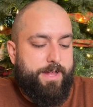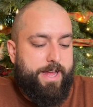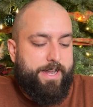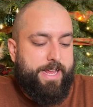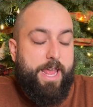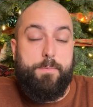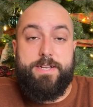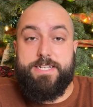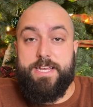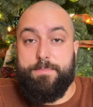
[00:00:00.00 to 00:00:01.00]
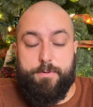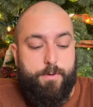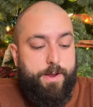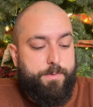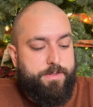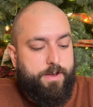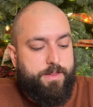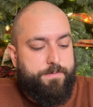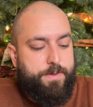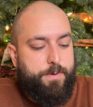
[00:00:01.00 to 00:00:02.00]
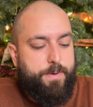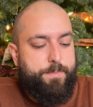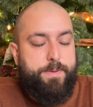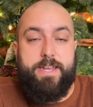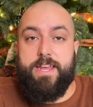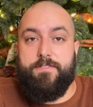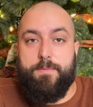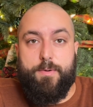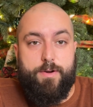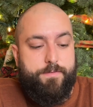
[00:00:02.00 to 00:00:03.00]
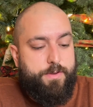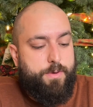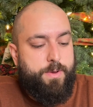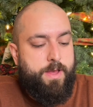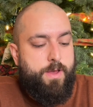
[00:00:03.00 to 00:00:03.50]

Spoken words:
And I can't wait to keep growing with all of you and meeting even more of you.